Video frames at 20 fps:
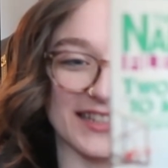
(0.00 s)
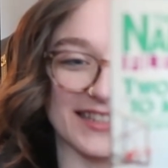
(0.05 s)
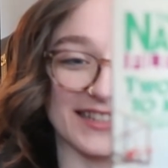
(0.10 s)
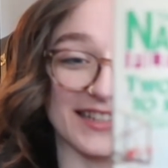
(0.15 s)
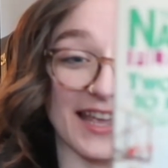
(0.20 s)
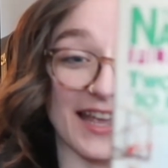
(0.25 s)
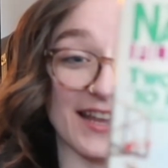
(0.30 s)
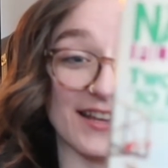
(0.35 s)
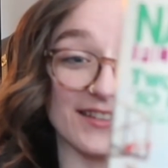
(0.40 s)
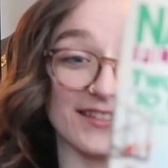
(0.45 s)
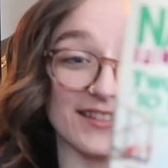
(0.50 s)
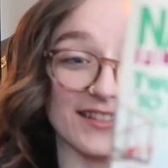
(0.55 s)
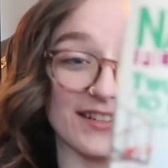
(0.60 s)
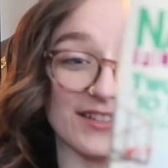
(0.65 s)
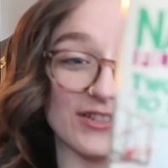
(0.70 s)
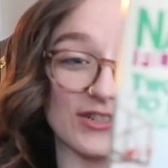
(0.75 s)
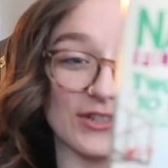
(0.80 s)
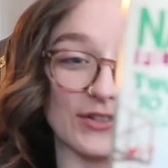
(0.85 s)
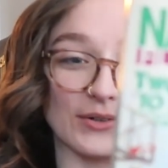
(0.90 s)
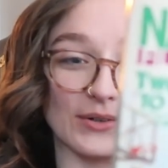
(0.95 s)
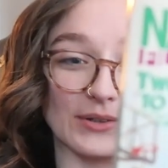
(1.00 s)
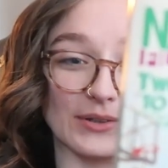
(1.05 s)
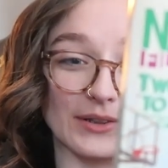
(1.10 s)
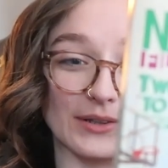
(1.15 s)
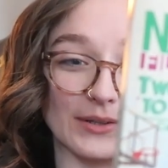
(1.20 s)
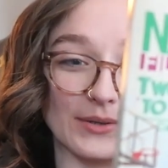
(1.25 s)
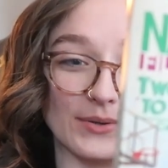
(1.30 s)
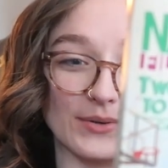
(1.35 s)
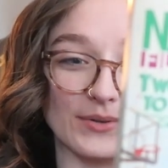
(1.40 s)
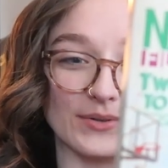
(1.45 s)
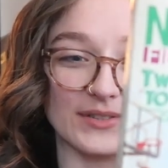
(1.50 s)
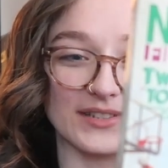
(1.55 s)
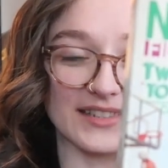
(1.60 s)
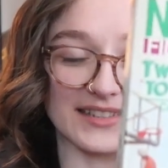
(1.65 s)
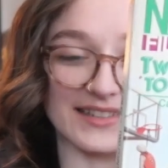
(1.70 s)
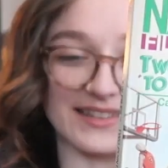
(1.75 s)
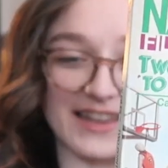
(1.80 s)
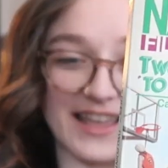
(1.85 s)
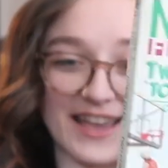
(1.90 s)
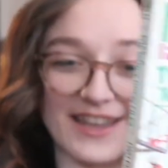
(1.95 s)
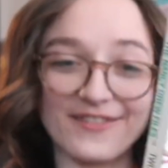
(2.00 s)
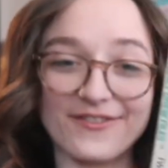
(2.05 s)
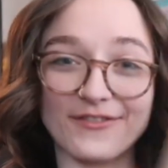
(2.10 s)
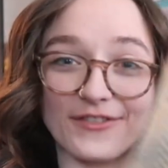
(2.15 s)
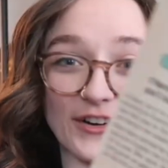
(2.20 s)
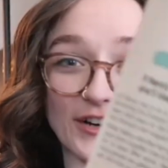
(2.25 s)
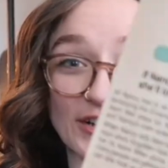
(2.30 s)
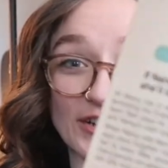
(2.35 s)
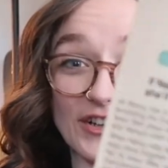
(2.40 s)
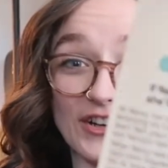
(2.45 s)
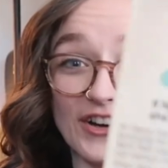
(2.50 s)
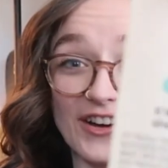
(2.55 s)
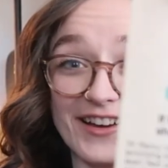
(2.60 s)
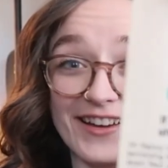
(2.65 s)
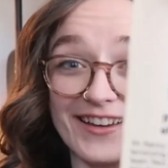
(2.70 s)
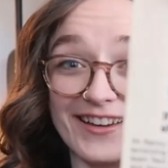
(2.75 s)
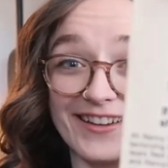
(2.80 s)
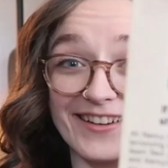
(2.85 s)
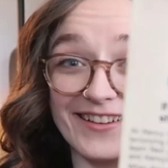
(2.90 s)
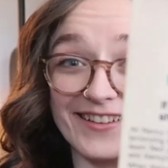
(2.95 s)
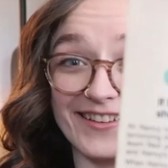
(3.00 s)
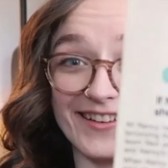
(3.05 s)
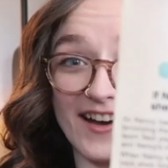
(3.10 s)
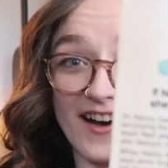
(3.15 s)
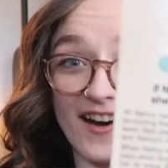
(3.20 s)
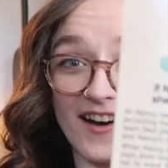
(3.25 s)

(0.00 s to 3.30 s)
this case, she'll lose Ned for good.